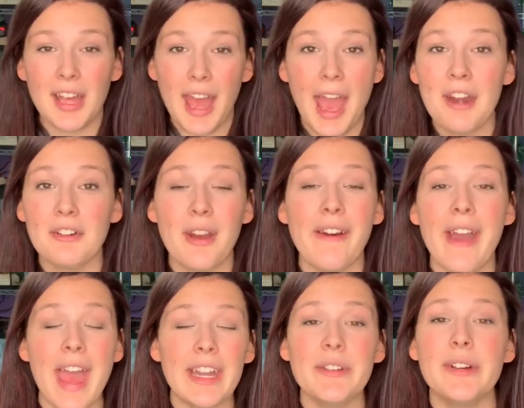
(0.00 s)
I don't know how
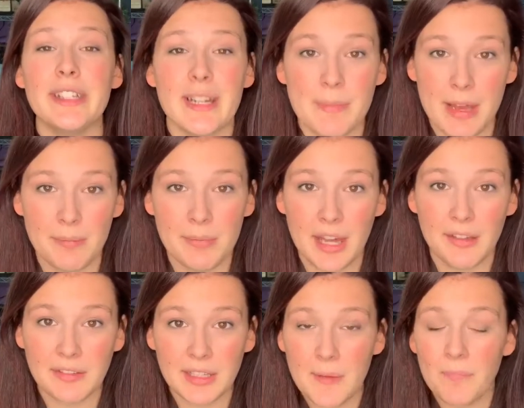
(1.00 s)
anyone did it by
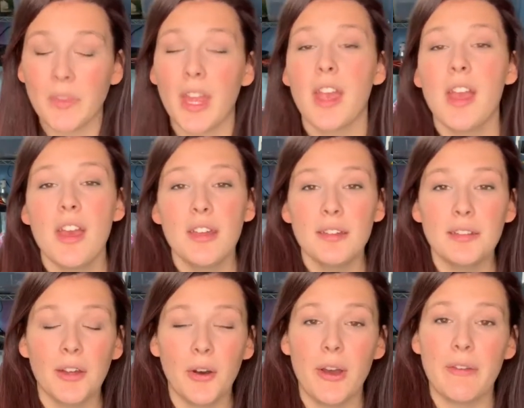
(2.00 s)
themselves.
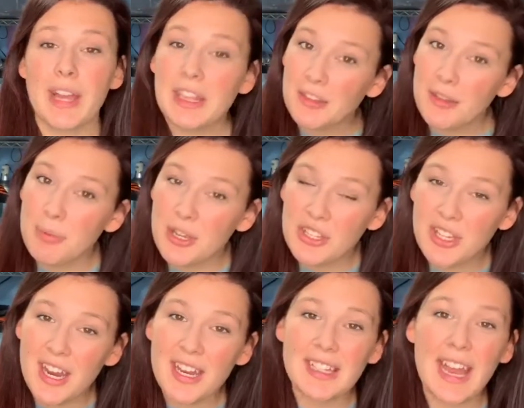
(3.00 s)
So I've got this push
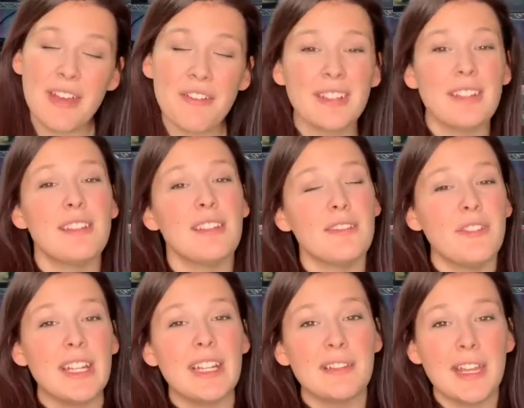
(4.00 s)
cart now, so it's
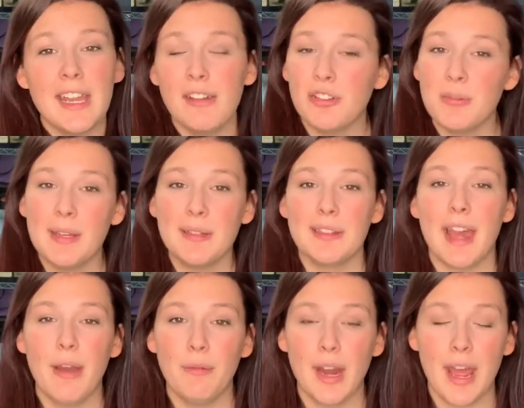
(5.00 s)
very exciting, which means
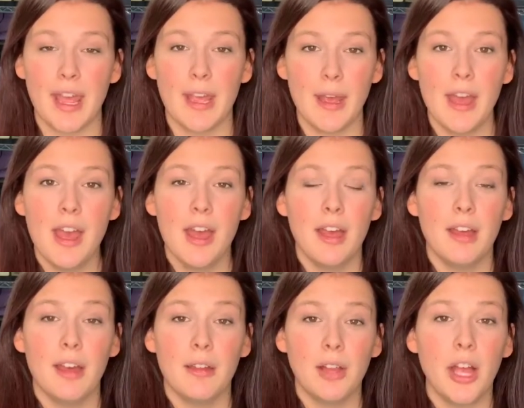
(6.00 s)
that when I
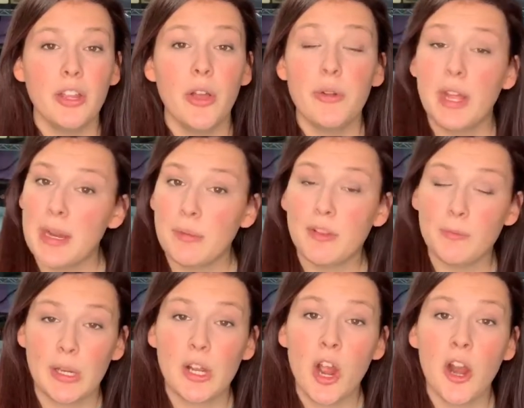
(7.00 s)
unload animals
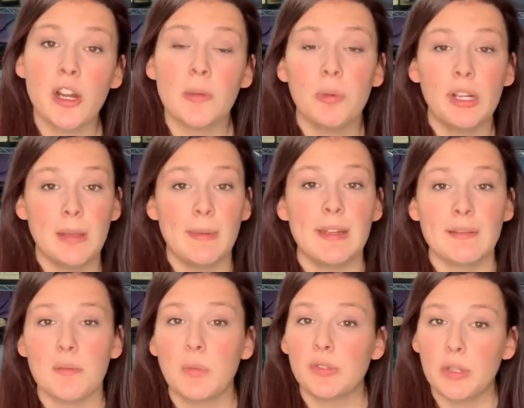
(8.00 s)
from my car to bring them in
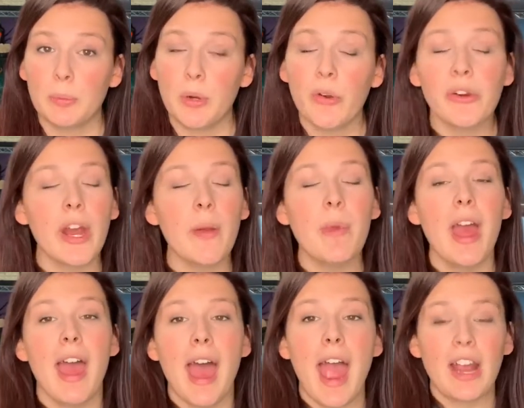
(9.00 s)
somewhere for a program,
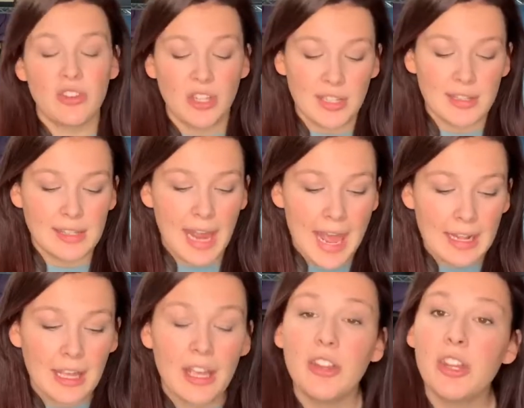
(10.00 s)
I can just
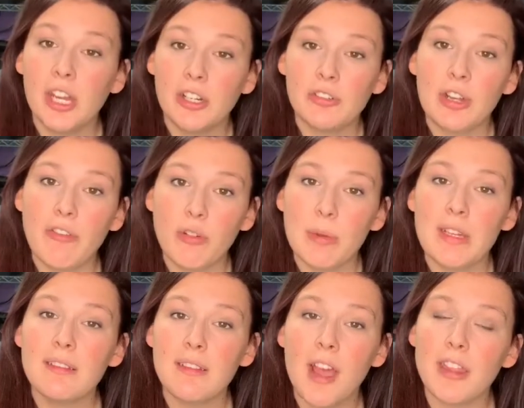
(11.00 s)
stack their travel
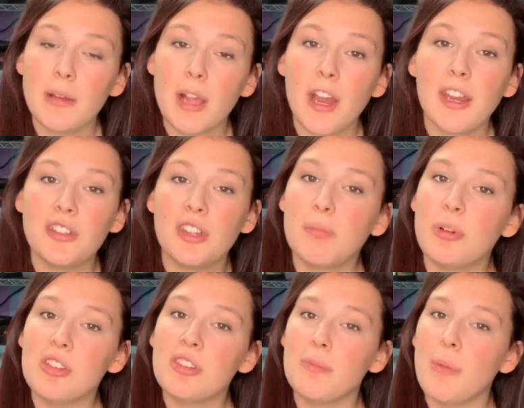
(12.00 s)
bins on the cart and just
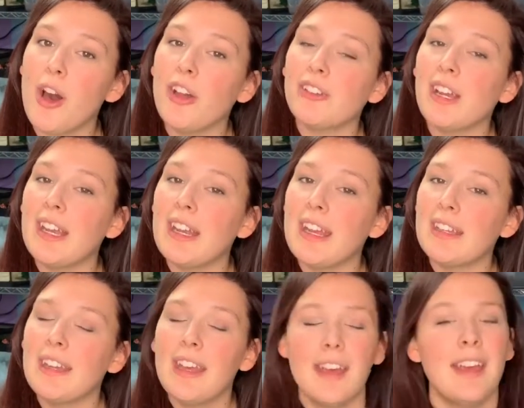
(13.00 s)
push them all right
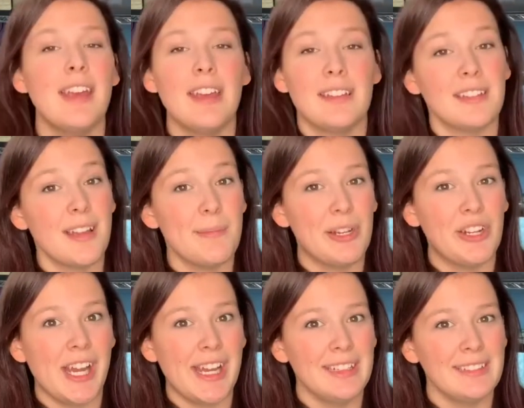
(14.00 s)
in. It's gonna be
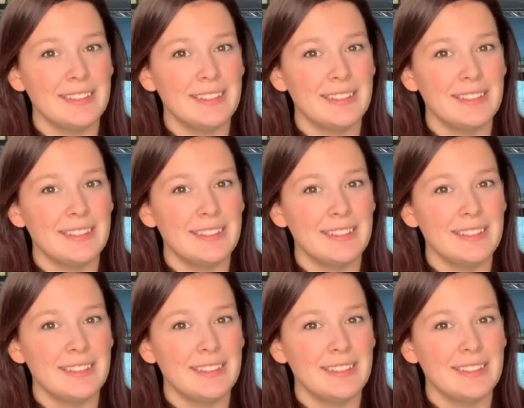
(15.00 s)
great.